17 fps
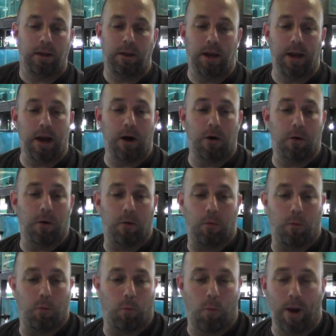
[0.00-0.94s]
you know,
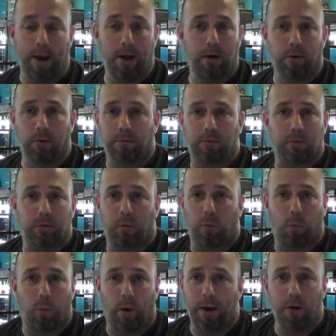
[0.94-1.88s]

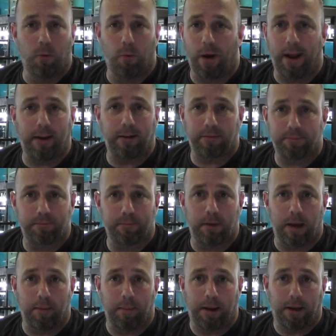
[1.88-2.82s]
we don't wait.
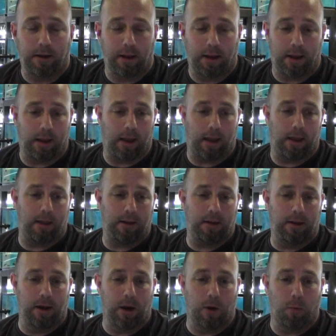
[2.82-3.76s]
I mean,
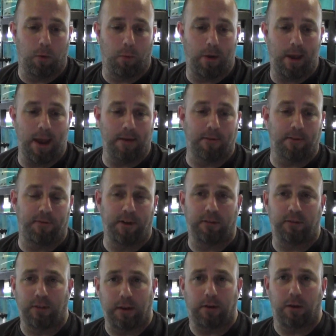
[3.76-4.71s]
you know, when we have a
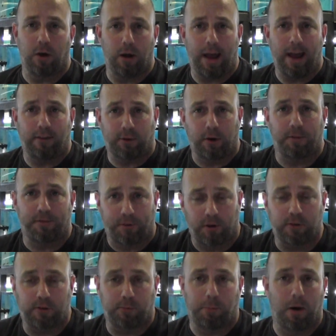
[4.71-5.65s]
fish that has her
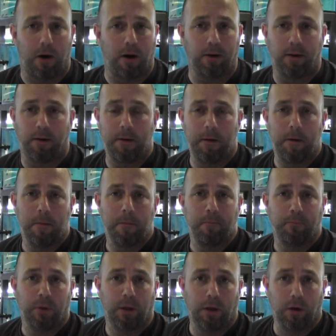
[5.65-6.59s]
first spawn,
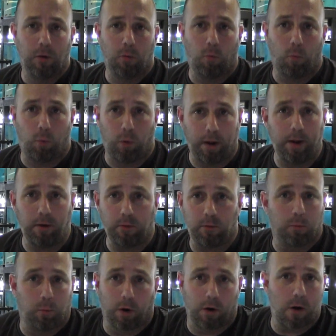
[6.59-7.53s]

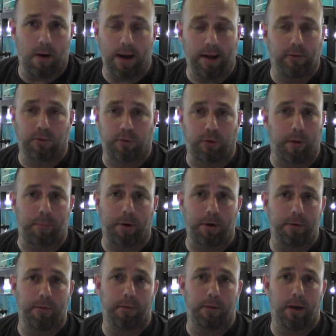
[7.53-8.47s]
we'll go ahead and strip
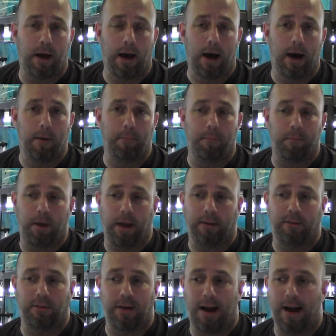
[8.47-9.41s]
her.
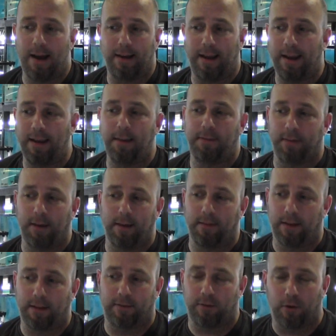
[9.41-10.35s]
It's not
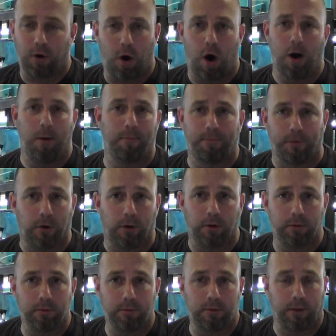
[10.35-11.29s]
anything that's harmful
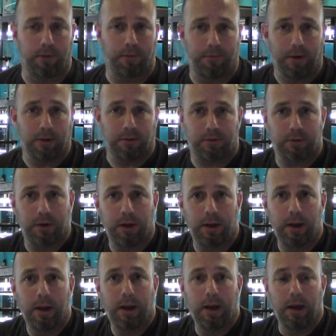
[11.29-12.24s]
to the fish.
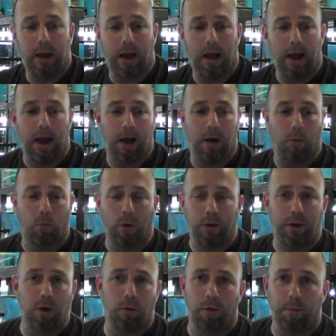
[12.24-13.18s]

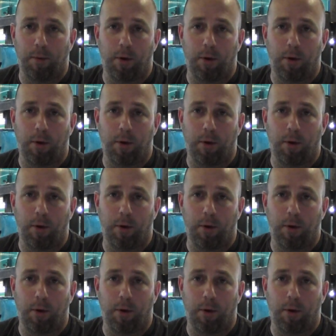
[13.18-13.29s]
When you